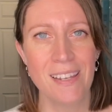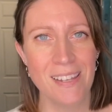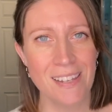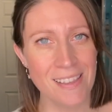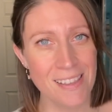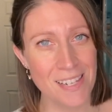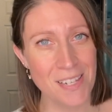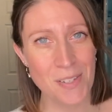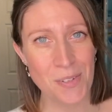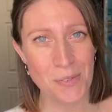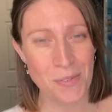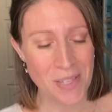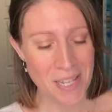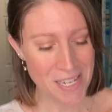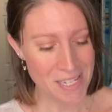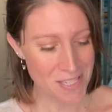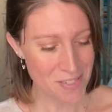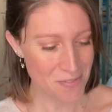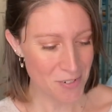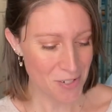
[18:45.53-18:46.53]
They don't
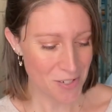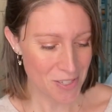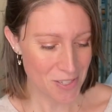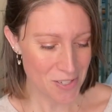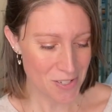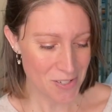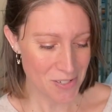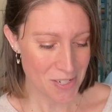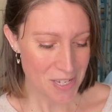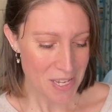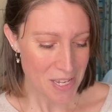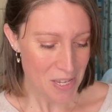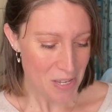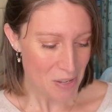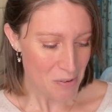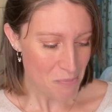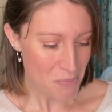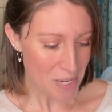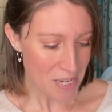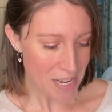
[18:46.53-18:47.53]
last very long.
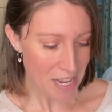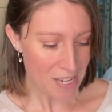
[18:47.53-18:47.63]
But